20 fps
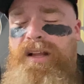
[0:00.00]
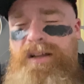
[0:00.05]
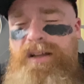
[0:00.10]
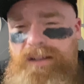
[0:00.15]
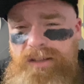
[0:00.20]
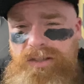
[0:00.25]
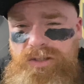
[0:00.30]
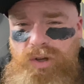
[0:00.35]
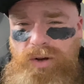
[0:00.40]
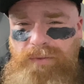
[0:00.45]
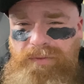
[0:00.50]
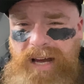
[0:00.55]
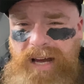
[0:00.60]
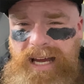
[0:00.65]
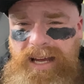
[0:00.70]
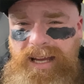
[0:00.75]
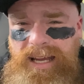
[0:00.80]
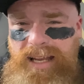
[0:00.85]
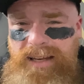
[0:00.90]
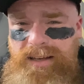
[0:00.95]
So if I
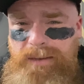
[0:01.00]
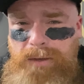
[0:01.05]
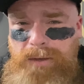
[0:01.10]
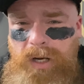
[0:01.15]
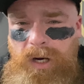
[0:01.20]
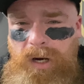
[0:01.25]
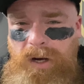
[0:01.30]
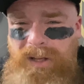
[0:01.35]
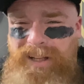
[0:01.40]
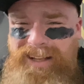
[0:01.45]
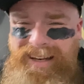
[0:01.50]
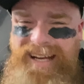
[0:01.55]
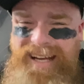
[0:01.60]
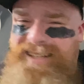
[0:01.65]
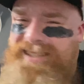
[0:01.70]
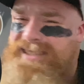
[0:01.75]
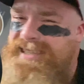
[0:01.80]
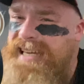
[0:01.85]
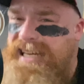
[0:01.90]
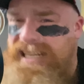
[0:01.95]
had to call it,
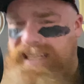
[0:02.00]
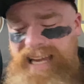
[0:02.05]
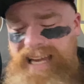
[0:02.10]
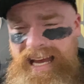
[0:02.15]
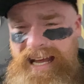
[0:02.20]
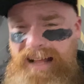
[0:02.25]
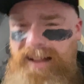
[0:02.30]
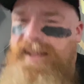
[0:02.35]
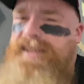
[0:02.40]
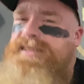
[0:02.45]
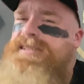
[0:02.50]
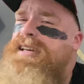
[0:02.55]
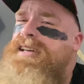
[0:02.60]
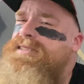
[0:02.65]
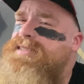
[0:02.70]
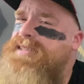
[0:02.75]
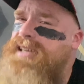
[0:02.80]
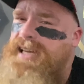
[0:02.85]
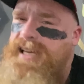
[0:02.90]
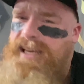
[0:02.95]
I'd say Dallas, I'd
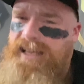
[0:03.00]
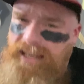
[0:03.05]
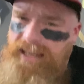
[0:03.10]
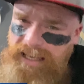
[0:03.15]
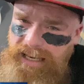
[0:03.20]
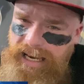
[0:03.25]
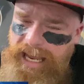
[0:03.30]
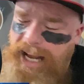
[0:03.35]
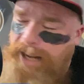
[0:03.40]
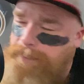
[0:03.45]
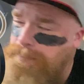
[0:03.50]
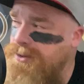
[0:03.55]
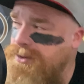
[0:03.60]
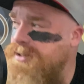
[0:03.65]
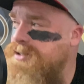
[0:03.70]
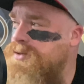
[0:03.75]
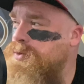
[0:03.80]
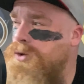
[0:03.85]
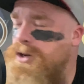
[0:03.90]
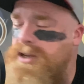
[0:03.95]
say
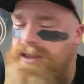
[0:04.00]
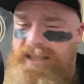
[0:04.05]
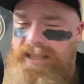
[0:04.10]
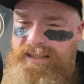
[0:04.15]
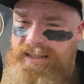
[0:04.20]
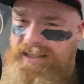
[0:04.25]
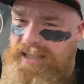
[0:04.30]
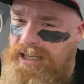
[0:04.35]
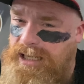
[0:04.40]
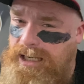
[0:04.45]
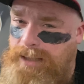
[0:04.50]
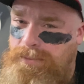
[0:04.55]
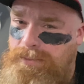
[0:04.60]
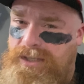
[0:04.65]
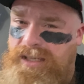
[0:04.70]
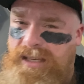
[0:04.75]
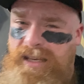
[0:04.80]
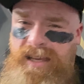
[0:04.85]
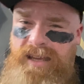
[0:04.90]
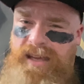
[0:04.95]
Indianapolis. One of these
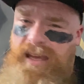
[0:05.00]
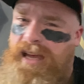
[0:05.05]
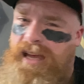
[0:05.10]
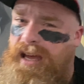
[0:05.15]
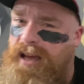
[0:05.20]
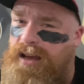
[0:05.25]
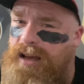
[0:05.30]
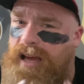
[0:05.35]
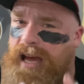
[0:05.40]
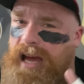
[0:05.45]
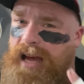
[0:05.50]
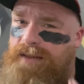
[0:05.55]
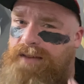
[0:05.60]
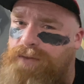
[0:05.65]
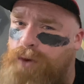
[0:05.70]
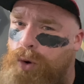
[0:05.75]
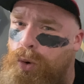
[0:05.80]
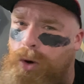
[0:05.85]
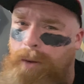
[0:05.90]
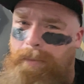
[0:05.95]
teams have
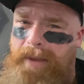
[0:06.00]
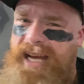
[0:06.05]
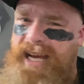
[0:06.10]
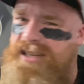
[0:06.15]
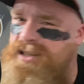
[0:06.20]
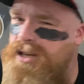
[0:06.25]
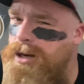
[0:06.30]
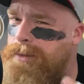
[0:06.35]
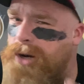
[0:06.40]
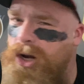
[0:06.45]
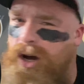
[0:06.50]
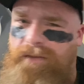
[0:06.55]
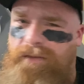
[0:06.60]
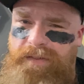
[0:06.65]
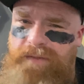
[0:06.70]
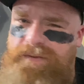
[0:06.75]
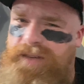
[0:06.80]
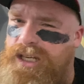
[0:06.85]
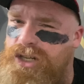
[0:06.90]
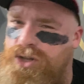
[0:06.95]
quarterbacks coming off
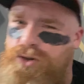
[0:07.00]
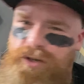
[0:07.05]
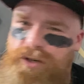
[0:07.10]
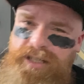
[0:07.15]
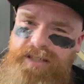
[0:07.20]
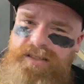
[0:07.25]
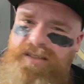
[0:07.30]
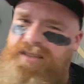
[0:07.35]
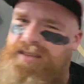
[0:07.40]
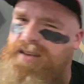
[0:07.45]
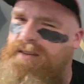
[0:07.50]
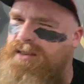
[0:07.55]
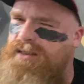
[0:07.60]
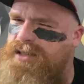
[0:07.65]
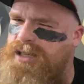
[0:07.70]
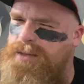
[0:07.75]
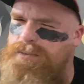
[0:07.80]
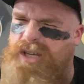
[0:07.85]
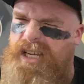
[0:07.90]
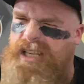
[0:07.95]
of injuries.
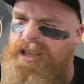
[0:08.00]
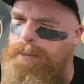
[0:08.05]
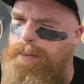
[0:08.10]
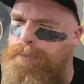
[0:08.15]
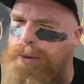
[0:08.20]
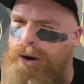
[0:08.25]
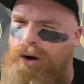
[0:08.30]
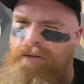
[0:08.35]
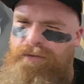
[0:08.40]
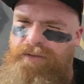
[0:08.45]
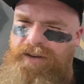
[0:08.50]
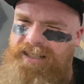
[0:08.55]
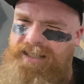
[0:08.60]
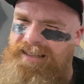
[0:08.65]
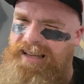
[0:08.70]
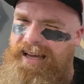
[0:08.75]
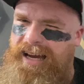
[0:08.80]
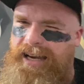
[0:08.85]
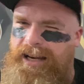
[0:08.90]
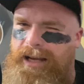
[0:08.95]
Seems like the perfect
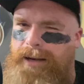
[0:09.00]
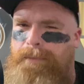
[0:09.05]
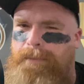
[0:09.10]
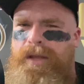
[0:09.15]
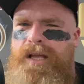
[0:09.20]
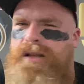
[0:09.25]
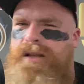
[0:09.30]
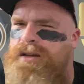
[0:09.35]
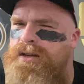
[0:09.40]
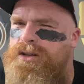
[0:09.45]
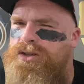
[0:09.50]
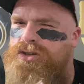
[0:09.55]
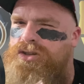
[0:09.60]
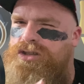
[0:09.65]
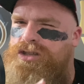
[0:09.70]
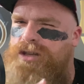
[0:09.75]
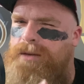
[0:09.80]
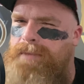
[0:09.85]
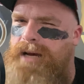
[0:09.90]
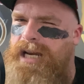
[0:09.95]
lineup. Just
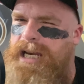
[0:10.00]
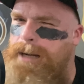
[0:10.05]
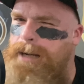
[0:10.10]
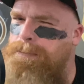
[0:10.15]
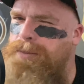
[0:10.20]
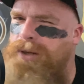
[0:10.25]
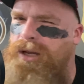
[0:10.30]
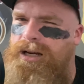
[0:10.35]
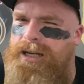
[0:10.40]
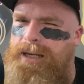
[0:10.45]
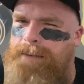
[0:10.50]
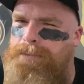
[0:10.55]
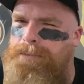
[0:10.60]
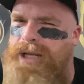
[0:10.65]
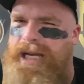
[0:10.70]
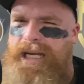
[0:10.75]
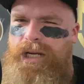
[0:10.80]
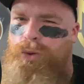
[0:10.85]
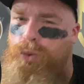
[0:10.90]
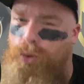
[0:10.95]
somebody, a
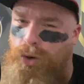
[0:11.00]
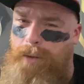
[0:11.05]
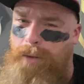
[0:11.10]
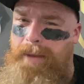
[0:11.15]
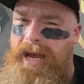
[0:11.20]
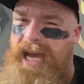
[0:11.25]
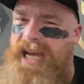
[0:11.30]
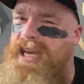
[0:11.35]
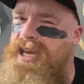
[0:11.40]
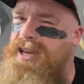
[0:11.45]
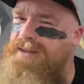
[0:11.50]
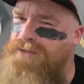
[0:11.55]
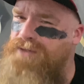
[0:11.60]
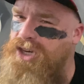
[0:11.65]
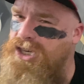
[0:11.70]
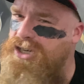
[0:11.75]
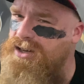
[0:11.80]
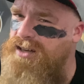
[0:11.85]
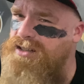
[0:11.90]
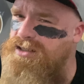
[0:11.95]
plug-and-play quarterback if he
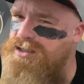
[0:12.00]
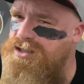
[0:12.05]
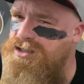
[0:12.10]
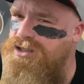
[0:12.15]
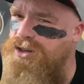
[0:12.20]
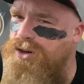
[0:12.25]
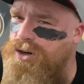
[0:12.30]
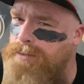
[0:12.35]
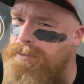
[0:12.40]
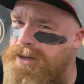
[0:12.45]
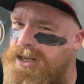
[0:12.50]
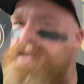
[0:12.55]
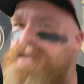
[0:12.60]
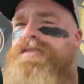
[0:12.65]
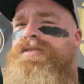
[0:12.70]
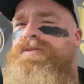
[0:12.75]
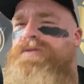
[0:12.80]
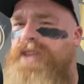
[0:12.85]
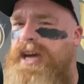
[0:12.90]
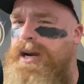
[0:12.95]
does start
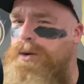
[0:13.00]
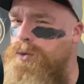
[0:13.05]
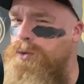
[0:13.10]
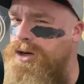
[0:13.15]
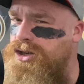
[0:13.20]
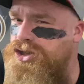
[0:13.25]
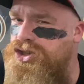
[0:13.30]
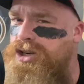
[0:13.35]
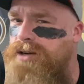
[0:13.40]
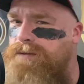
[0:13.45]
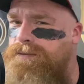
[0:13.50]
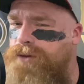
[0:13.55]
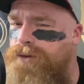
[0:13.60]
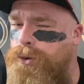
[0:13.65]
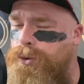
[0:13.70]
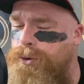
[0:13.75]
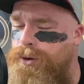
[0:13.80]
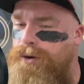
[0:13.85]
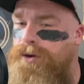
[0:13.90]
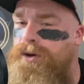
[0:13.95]
because of that rushing
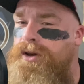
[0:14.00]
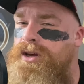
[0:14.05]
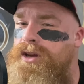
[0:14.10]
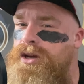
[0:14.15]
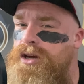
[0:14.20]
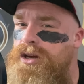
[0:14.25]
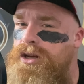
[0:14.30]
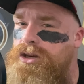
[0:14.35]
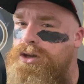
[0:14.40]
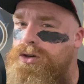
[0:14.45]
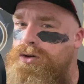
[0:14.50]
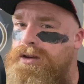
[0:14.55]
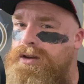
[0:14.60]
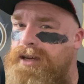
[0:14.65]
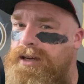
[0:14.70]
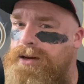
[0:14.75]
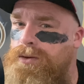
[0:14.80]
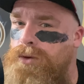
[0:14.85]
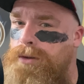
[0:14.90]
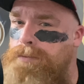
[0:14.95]
floor you
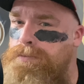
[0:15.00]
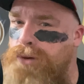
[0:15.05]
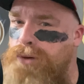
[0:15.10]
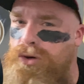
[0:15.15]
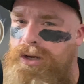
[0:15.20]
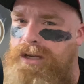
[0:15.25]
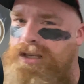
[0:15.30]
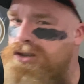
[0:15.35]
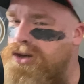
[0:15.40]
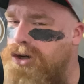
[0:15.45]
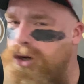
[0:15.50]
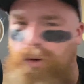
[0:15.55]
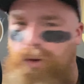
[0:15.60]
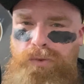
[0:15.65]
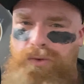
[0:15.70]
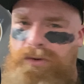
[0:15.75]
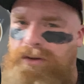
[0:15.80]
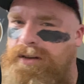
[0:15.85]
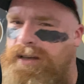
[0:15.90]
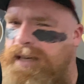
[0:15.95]
get with Booty
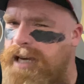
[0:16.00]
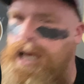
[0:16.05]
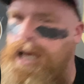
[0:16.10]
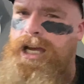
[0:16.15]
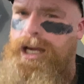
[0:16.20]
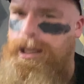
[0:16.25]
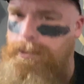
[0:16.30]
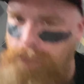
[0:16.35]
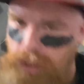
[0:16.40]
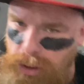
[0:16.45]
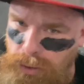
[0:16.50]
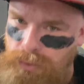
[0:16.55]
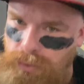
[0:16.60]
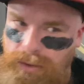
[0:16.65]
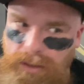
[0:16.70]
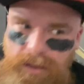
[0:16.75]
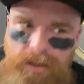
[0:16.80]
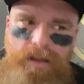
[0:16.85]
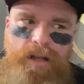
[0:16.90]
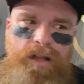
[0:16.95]
Scootin', Cam
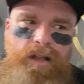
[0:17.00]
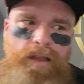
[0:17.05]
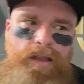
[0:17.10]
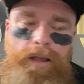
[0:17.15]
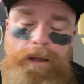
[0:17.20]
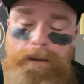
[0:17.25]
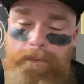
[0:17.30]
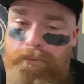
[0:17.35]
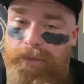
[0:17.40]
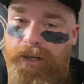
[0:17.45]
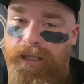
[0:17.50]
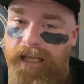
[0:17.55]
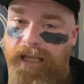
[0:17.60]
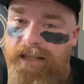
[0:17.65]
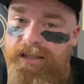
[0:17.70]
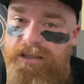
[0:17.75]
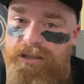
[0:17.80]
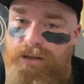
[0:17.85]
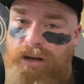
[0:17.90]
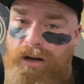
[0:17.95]
Newton. But
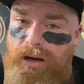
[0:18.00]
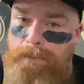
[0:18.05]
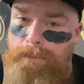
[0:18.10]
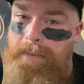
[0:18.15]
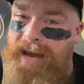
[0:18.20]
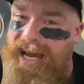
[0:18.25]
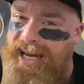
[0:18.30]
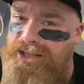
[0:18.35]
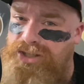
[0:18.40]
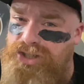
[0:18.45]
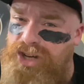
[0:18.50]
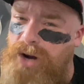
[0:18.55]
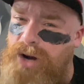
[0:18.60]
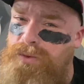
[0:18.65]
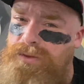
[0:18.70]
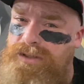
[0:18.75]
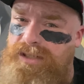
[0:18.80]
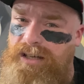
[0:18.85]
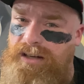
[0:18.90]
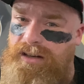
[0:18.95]
let's talk Mac
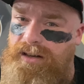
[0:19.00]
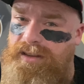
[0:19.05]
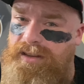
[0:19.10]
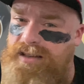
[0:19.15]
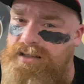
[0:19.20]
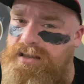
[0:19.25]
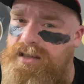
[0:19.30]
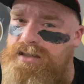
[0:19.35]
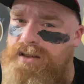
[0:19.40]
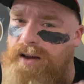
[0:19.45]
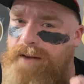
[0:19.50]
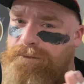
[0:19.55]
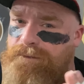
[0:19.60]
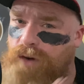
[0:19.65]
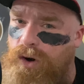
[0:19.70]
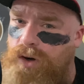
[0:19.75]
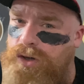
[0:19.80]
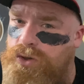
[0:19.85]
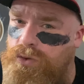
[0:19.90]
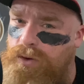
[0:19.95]
Jones here. This is a
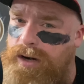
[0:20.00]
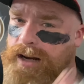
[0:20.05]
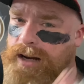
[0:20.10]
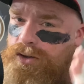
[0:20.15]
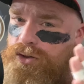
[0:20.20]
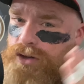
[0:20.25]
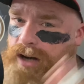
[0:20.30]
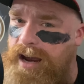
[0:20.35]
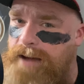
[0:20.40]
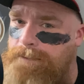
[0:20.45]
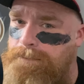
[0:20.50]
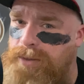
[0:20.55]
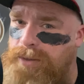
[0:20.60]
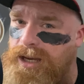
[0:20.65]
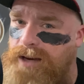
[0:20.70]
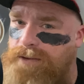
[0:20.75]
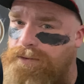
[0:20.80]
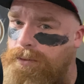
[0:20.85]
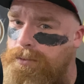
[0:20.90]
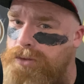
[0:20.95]
first-round draft
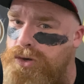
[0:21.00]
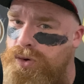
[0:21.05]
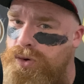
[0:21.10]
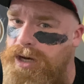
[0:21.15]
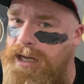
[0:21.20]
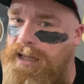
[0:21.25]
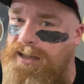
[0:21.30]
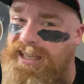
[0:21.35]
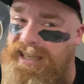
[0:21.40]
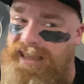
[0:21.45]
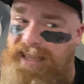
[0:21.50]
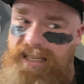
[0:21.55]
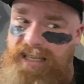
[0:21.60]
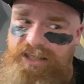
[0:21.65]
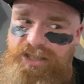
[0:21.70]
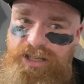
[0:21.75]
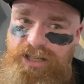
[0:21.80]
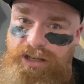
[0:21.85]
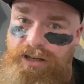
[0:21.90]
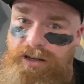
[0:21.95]
pick from New England
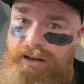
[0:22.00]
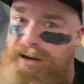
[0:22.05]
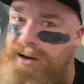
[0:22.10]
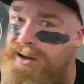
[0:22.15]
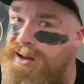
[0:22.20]
this year.